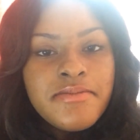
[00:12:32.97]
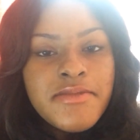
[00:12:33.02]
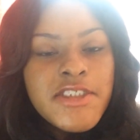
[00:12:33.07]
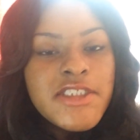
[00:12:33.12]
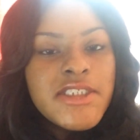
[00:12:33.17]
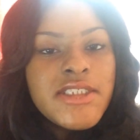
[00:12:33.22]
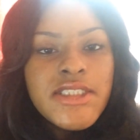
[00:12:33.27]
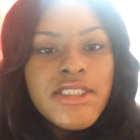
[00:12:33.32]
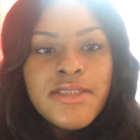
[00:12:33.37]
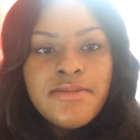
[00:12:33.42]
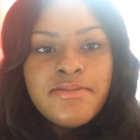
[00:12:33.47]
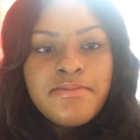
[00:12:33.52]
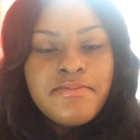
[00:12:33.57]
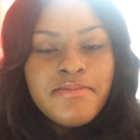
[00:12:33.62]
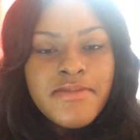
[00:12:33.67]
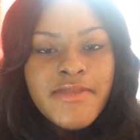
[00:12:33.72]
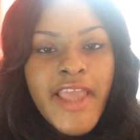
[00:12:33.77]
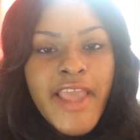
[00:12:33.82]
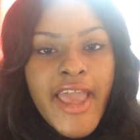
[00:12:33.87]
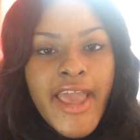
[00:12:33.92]
Just
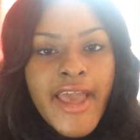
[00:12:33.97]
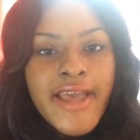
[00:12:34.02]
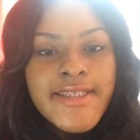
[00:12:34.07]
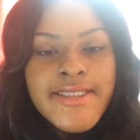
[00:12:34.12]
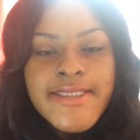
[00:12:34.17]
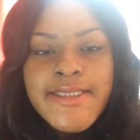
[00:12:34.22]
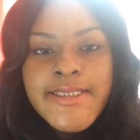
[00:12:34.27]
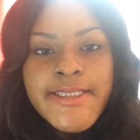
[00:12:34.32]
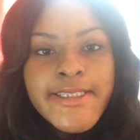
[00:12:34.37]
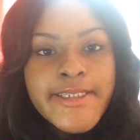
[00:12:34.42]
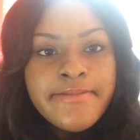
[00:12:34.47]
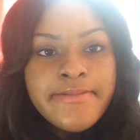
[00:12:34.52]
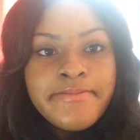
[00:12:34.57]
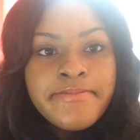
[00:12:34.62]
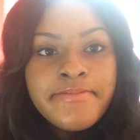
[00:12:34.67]
ask.